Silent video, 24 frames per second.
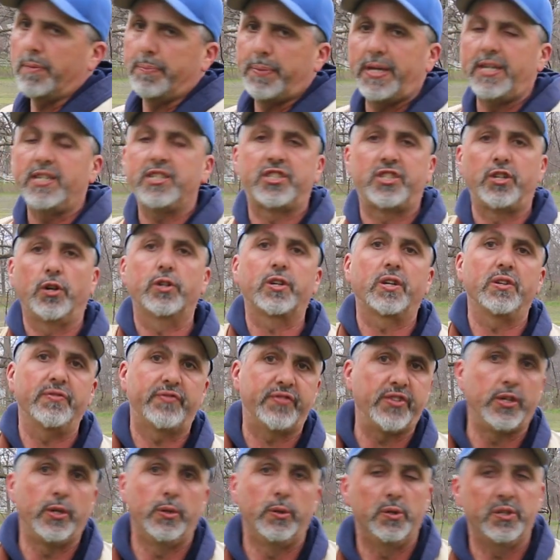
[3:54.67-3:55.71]
of bees still
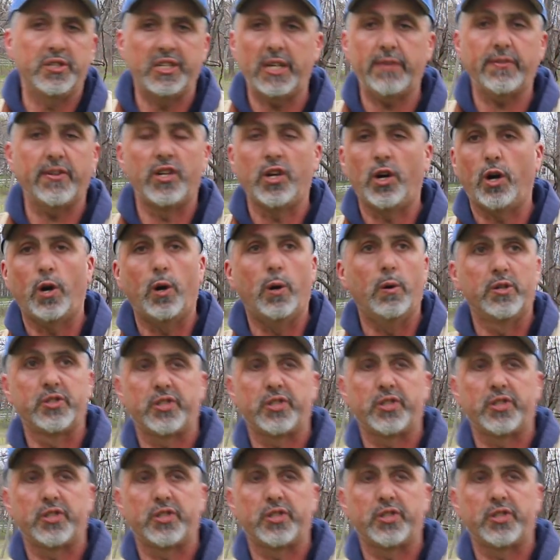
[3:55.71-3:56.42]
confused. Even though it